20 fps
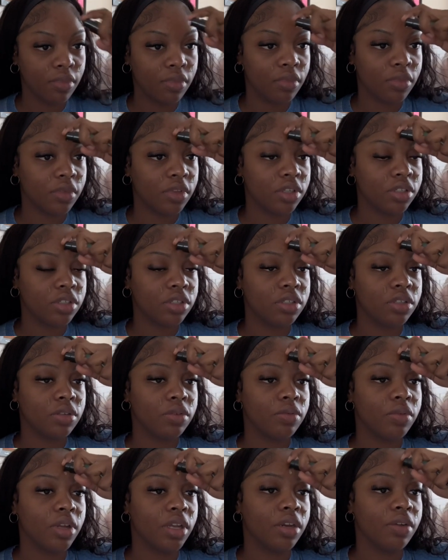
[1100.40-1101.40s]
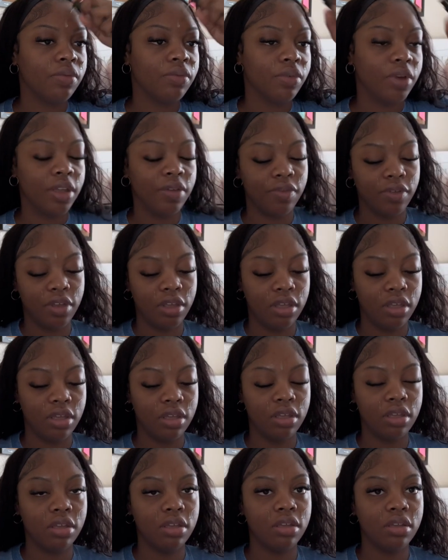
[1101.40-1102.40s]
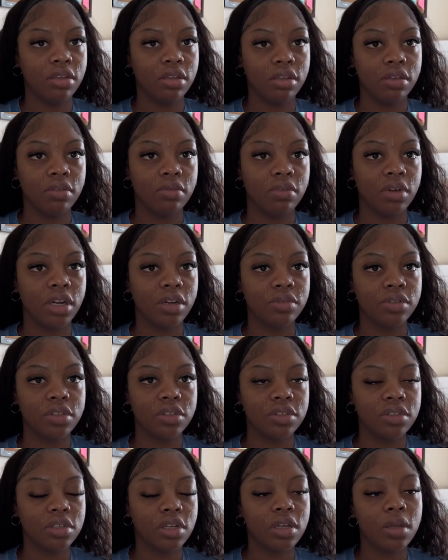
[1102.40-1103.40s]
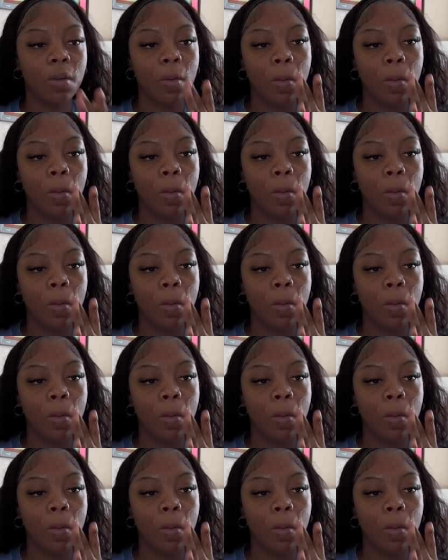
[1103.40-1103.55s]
This is a wet and wavy. What I was gonna say?